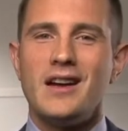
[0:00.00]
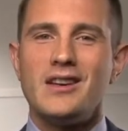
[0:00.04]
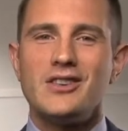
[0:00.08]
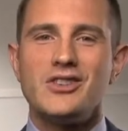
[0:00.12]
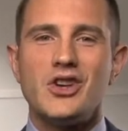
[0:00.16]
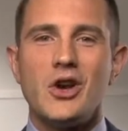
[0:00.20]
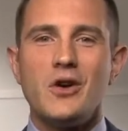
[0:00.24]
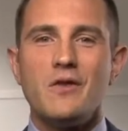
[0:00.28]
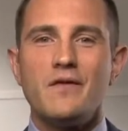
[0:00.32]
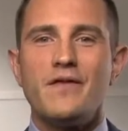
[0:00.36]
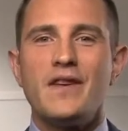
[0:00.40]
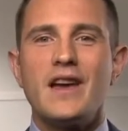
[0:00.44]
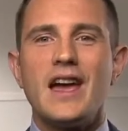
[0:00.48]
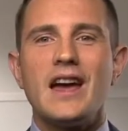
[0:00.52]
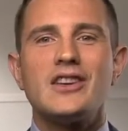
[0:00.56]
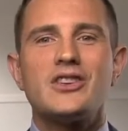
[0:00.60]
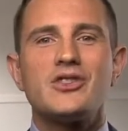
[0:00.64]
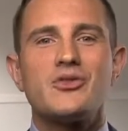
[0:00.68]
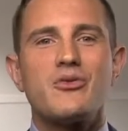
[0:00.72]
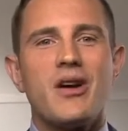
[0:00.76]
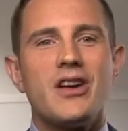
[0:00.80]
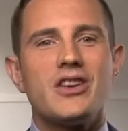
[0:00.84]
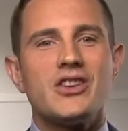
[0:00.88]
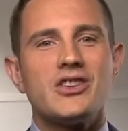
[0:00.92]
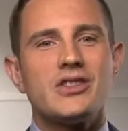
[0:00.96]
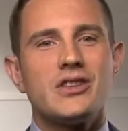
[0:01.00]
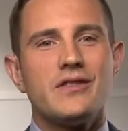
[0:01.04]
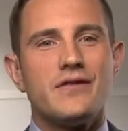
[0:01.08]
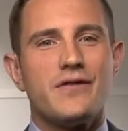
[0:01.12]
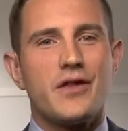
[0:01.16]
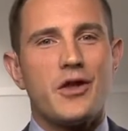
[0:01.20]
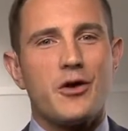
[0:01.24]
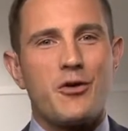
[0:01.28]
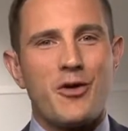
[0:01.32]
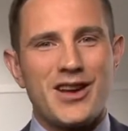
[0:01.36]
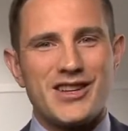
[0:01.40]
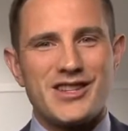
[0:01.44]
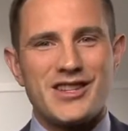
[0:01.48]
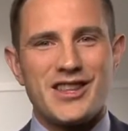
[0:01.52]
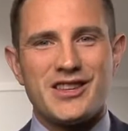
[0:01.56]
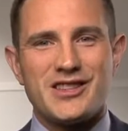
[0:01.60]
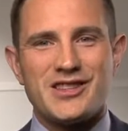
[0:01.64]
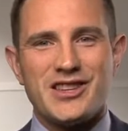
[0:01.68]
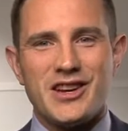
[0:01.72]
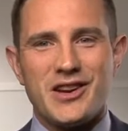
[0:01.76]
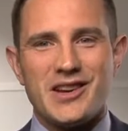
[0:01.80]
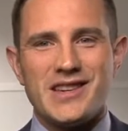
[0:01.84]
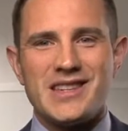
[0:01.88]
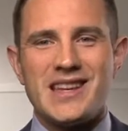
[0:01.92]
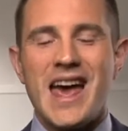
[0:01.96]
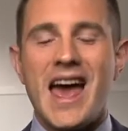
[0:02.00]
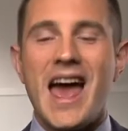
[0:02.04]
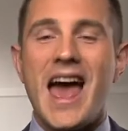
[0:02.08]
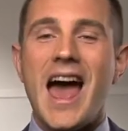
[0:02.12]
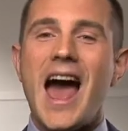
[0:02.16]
Don't forget to register for the rest of the series